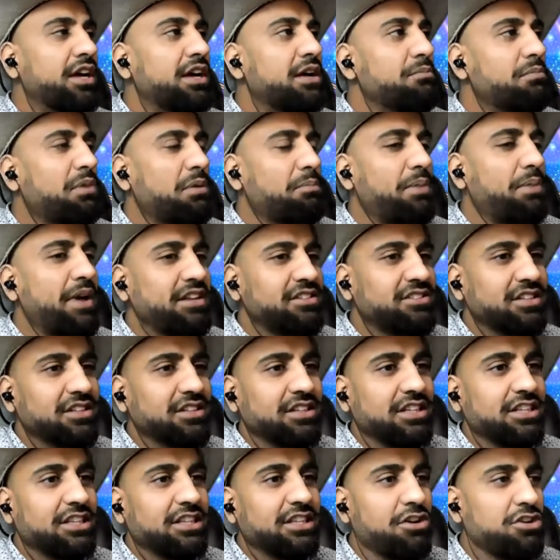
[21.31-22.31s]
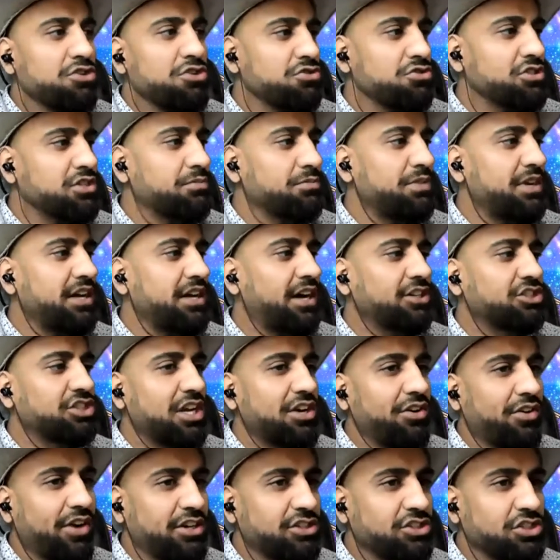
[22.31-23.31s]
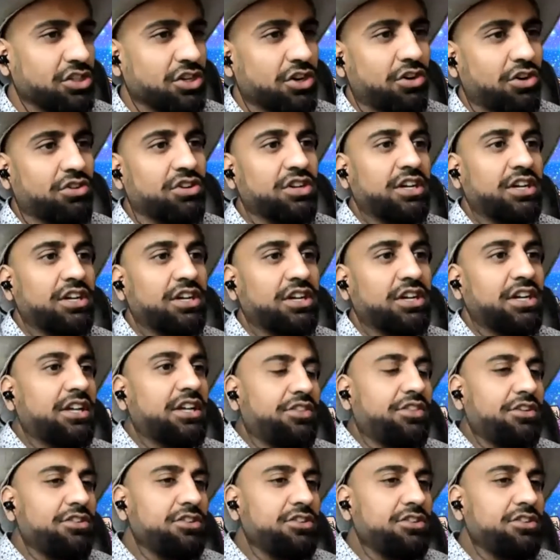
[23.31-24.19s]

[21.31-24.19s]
But basically, there used to be, a generation ago, there used to be